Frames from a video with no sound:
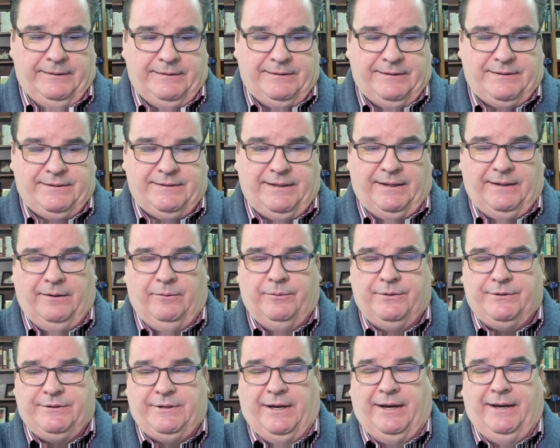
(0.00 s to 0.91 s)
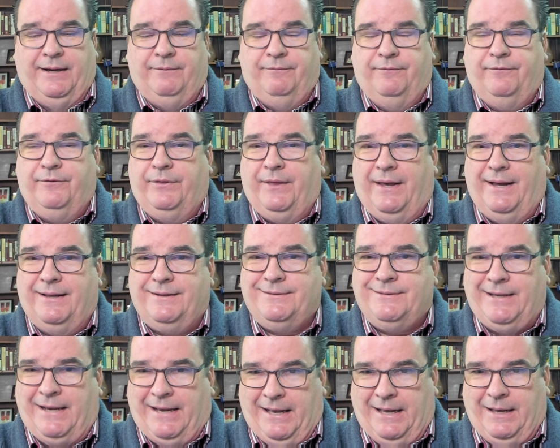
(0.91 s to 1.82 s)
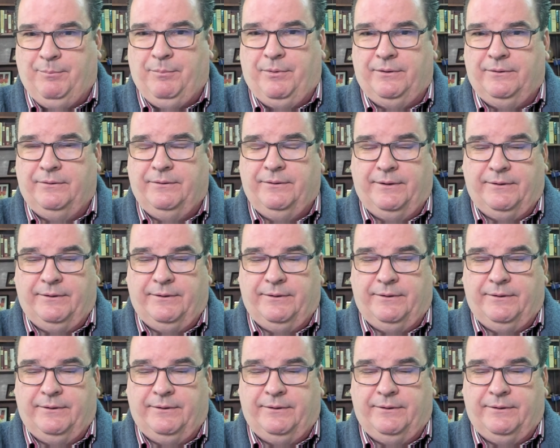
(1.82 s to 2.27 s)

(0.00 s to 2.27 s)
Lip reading: to say it was time for that to happen,